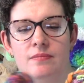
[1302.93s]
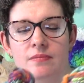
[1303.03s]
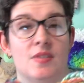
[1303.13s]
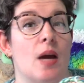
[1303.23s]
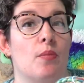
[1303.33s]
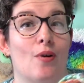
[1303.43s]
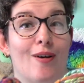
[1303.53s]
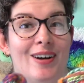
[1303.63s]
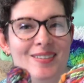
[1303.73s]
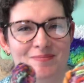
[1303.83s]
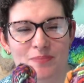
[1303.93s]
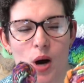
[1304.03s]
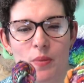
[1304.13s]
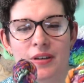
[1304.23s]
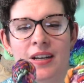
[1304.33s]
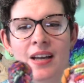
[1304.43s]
temporary bobbin,